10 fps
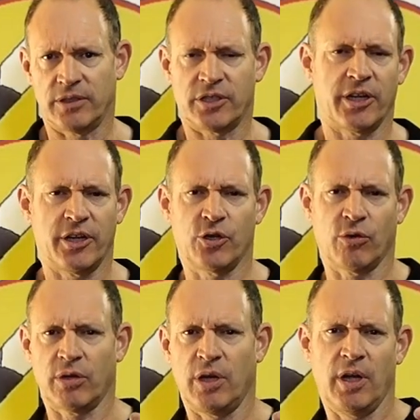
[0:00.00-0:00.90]
so you
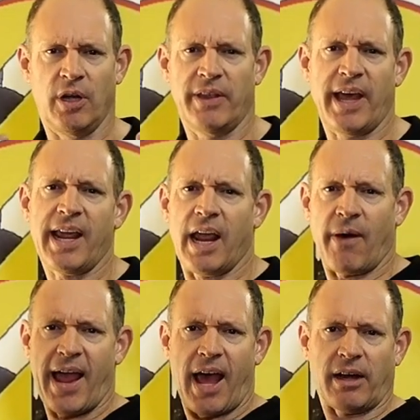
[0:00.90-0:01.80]
took that
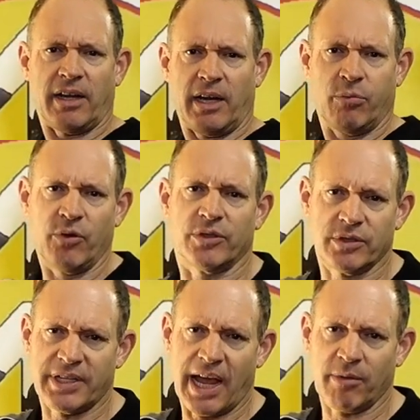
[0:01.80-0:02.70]
air out and put
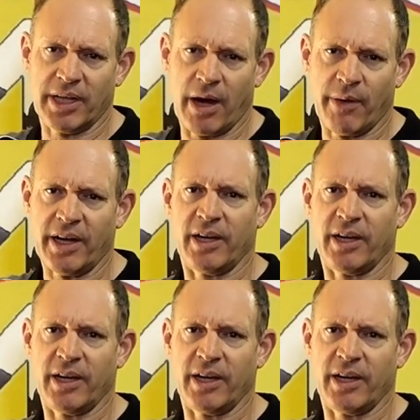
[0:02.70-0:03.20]
stable air in,